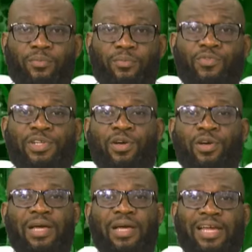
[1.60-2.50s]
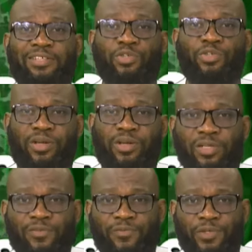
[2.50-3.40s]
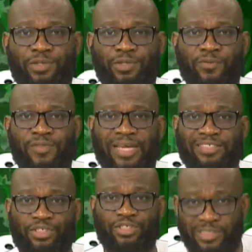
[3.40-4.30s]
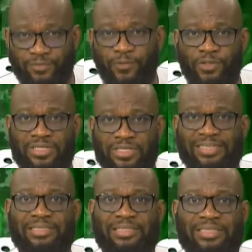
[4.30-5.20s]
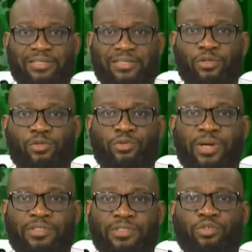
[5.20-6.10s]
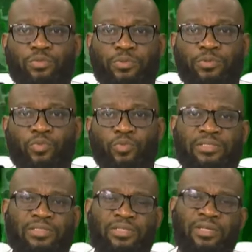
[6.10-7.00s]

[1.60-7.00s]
Moving on, I'd like to recall a video of Nigeria's First Lady, Senator Oluremi Tinubu, which,